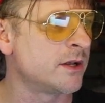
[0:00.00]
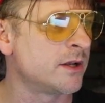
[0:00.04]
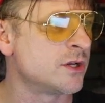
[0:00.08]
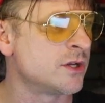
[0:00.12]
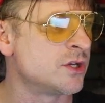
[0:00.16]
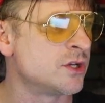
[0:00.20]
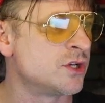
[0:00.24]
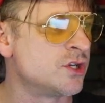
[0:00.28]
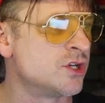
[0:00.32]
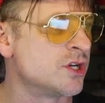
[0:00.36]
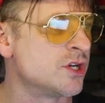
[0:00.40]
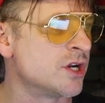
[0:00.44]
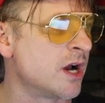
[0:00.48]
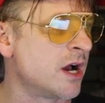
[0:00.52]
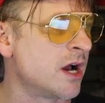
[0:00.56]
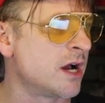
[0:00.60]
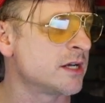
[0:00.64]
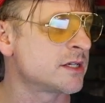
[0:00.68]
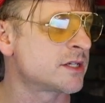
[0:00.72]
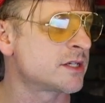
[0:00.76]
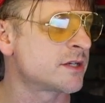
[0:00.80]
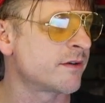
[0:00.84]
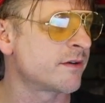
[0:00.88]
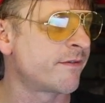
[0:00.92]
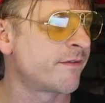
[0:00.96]

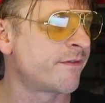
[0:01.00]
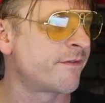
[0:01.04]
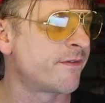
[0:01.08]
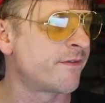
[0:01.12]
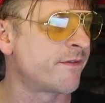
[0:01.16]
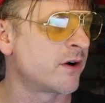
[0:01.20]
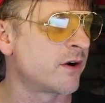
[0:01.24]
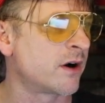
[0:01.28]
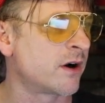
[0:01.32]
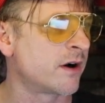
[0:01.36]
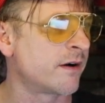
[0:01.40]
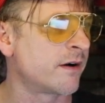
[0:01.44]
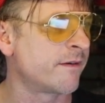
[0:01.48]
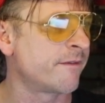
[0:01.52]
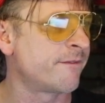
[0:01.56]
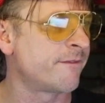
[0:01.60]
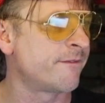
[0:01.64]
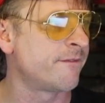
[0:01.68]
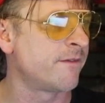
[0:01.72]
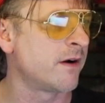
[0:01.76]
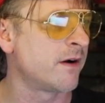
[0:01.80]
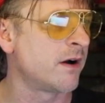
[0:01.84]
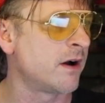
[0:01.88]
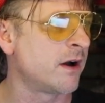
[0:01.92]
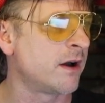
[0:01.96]
just for
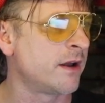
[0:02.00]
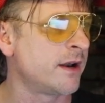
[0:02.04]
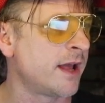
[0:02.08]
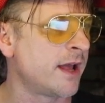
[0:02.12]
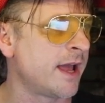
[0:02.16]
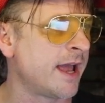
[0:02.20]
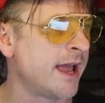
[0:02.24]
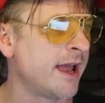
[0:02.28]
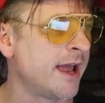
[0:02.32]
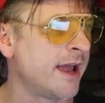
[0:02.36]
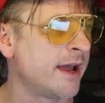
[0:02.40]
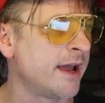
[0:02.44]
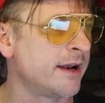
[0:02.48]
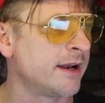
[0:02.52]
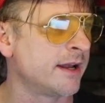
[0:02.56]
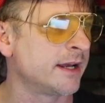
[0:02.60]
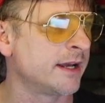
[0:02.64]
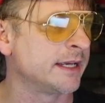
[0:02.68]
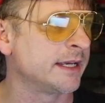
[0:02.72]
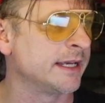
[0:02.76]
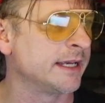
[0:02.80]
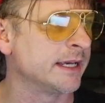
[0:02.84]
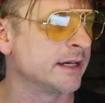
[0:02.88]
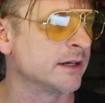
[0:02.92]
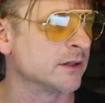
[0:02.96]
fun and
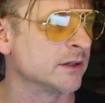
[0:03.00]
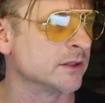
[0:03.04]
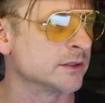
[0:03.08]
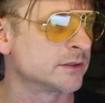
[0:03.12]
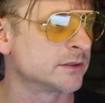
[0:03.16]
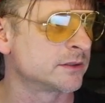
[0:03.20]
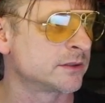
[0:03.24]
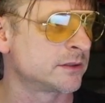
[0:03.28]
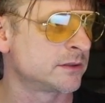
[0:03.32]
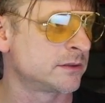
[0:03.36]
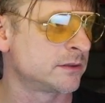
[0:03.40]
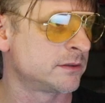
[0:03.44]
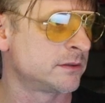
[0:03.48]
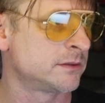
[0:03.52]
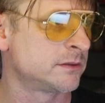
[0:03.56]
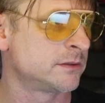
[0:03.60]
giggles.